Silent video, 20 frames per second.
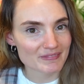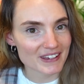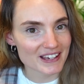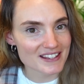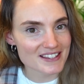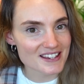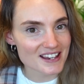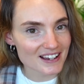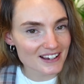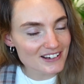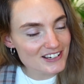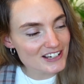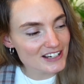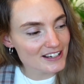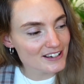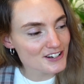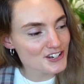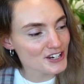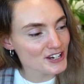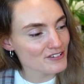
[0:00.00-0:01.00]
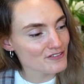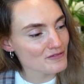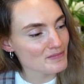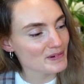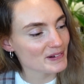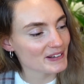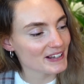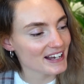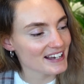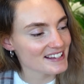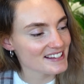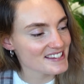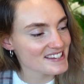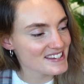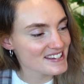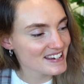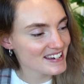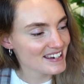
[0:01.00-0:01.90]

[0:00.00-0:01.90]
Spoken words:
It's actually achievable, and